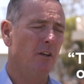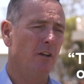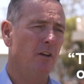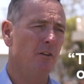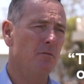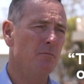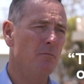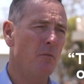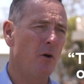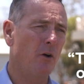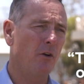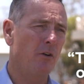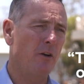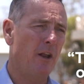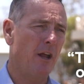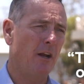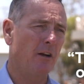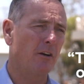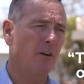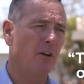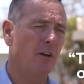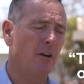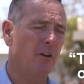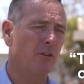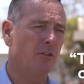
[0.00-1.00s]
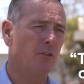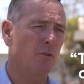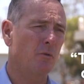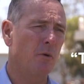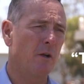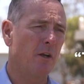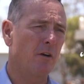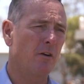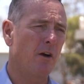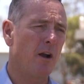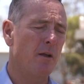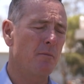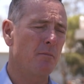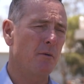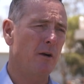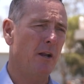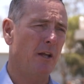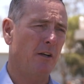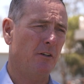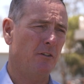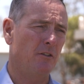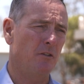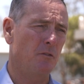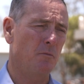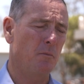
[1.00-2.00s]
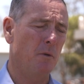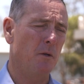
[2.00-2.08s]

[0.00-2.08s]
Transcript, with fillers: of modern agriculture, where grain production's